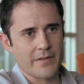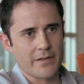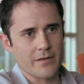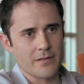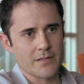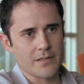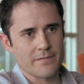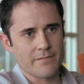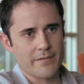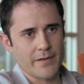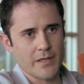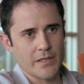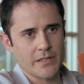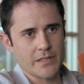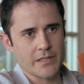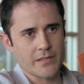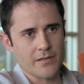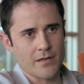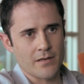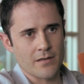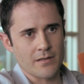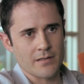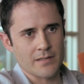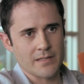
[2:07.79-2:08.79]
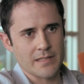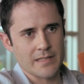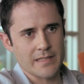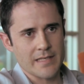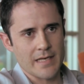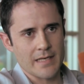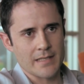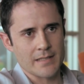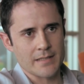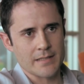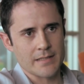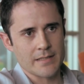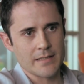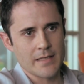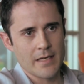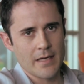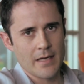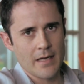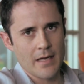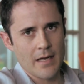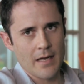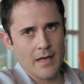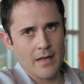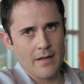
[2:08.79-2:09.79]
There's a very strong sense
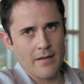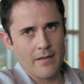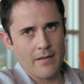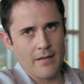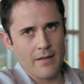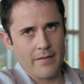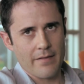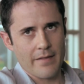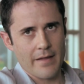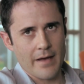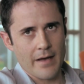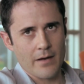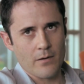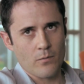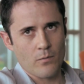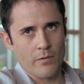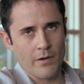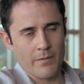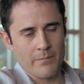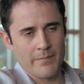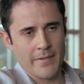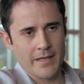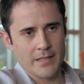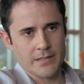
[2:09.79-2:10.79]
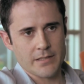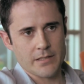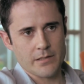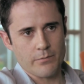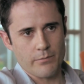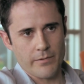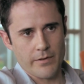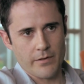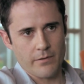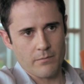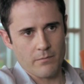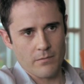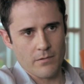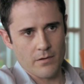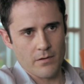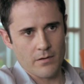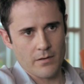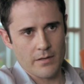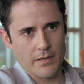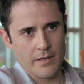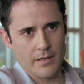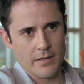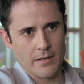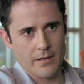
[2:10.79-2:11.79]
that what makes Twitter
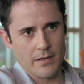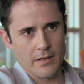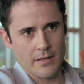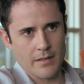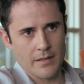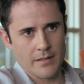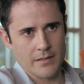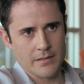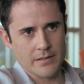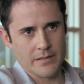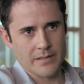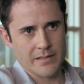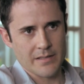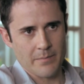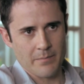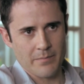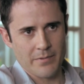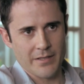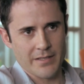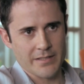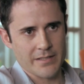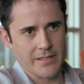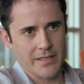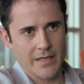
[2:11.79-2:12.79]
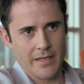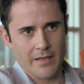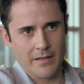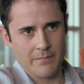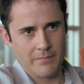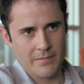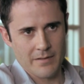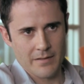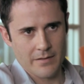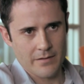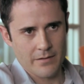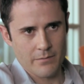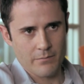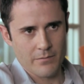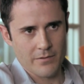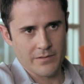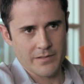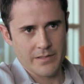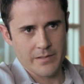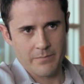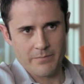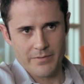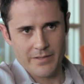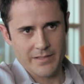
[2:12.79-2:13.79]
work is simplicity, mean, the word
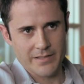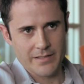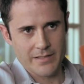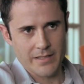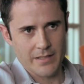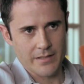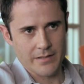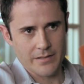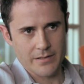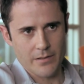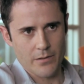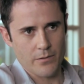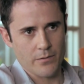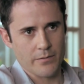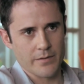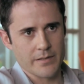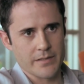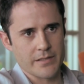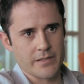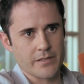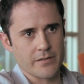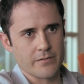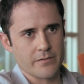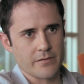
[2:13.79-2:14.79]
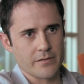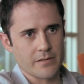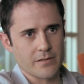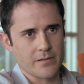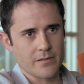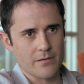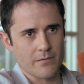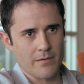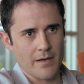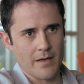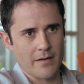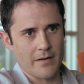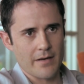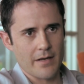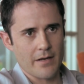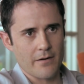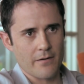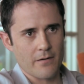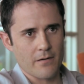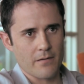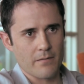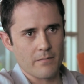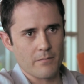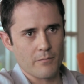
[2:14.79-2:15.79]
simplicity is always used around
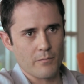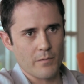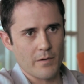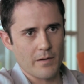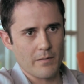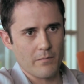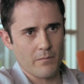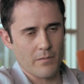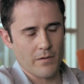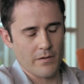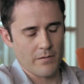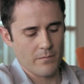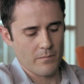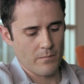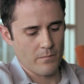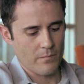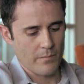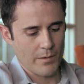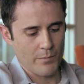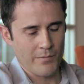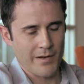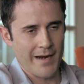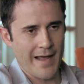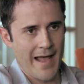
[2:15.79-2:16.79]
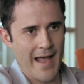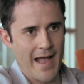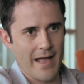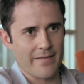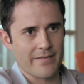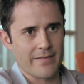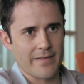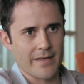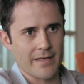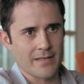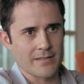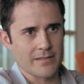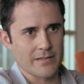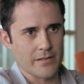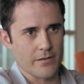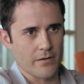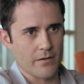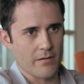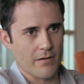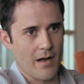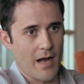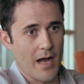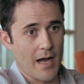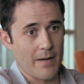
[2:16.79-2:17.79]
here, where we want to add things. There
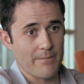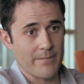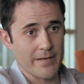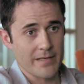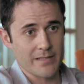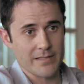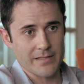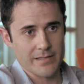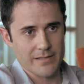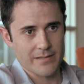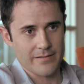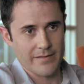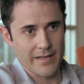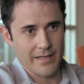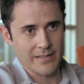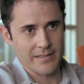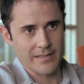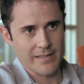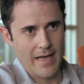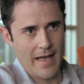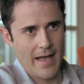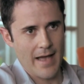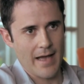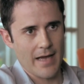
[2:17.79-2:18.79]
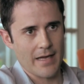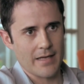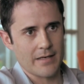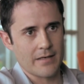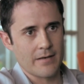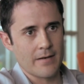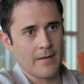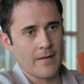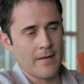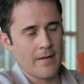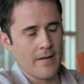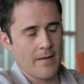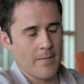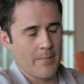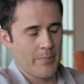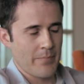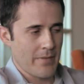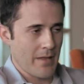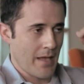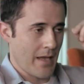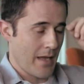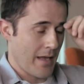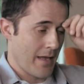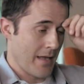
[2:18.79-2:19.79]
are obvious things to add,
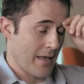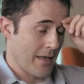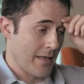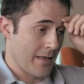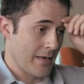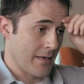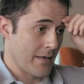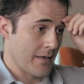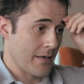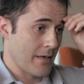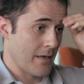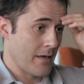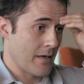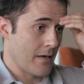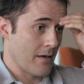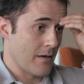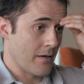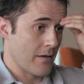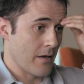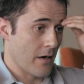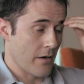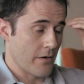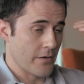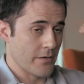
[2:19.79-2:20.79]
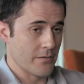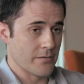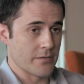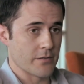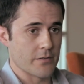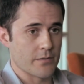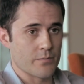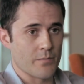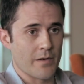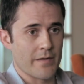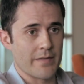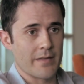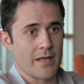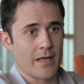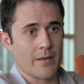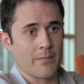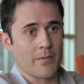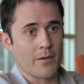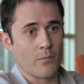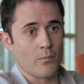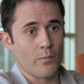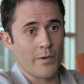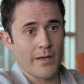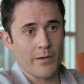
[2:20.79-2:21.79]
and our users want them,
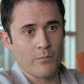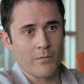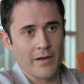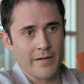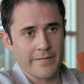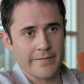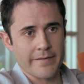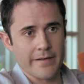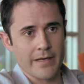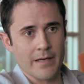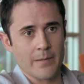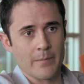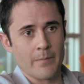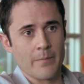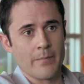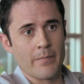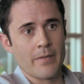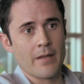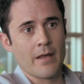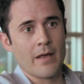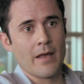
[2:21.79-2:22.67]
and we want them.